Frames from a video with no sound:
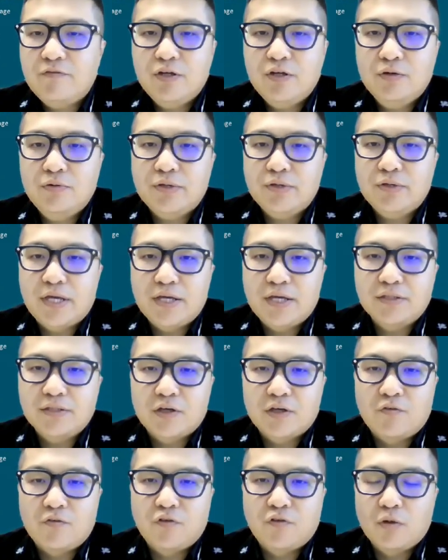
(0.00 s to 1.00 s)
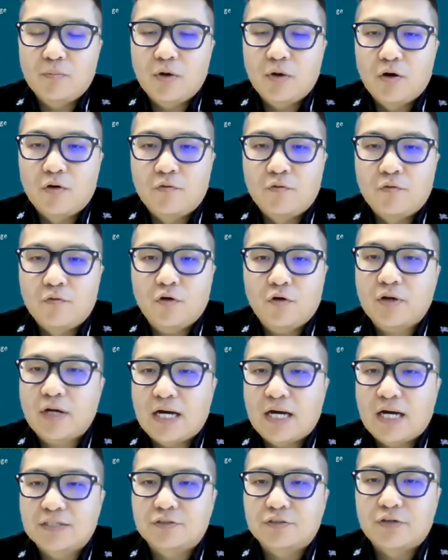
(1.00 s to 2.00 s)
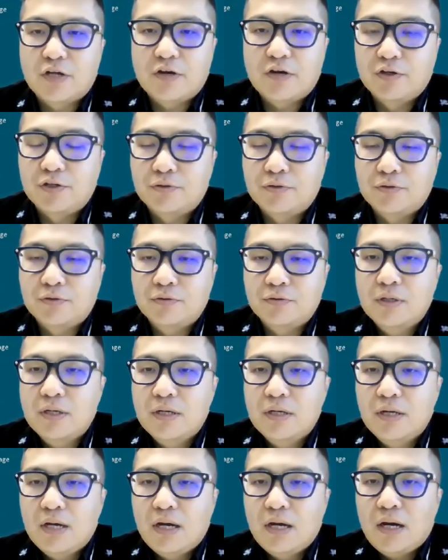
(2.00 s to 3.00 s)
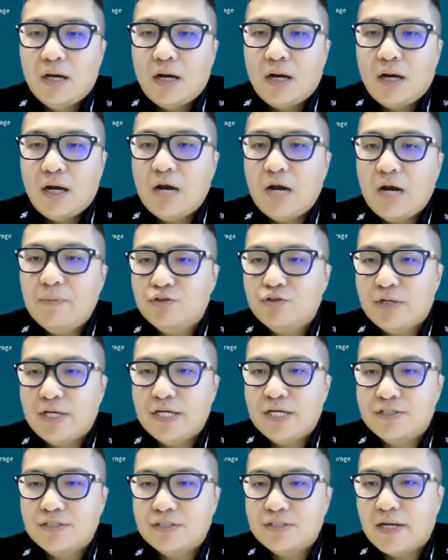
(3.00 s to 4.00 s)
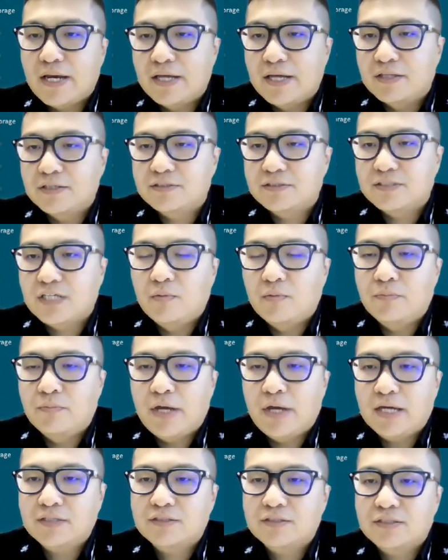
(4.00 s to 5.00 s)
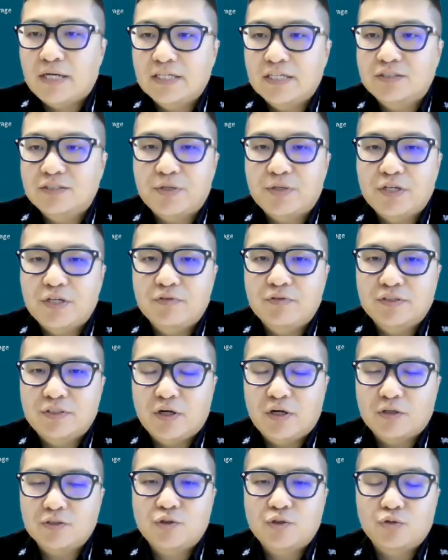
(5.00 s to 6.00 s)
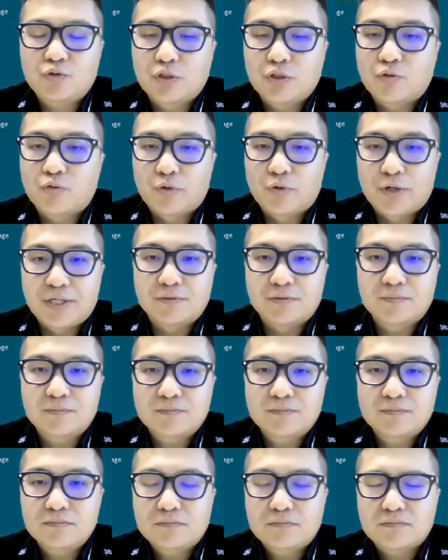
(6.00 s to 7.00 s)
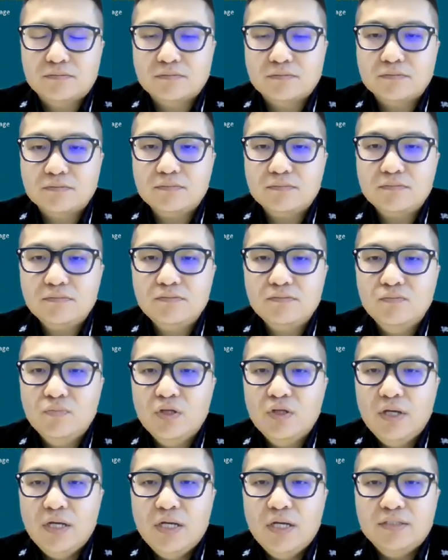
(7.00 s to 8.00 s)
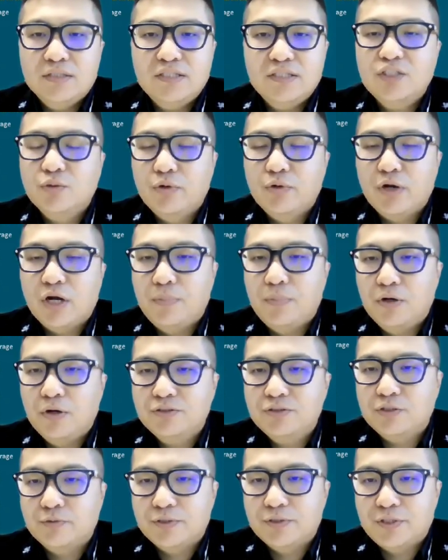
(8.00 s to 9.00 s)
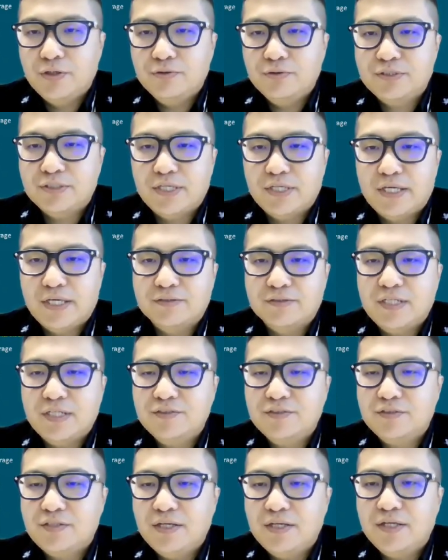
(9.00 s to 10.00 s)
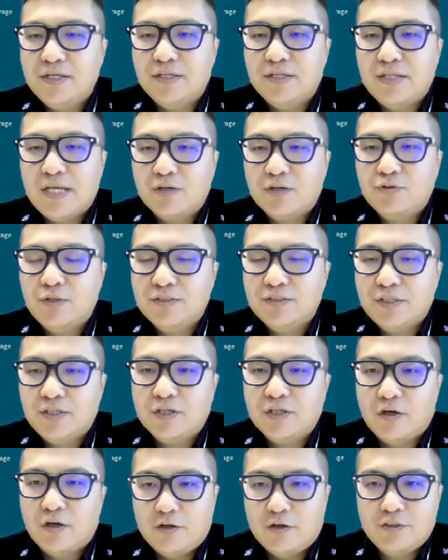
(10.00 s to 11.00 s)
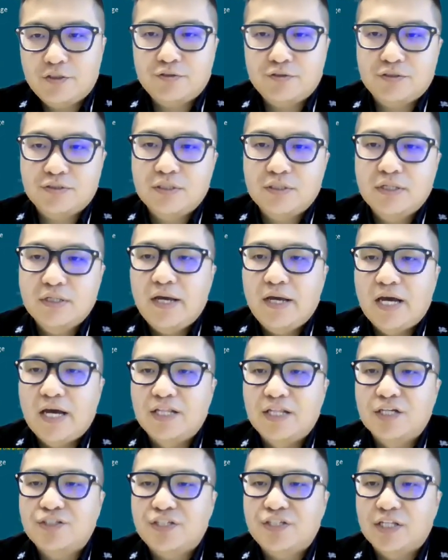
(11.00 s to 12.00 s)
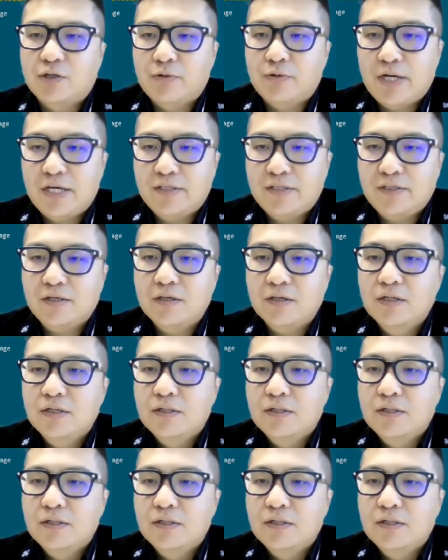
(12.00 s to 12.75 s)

revenue in the form of forecast revenue, arbitrage, and some excise PV sales to the grid. This will both reduce existing electricity costs and generate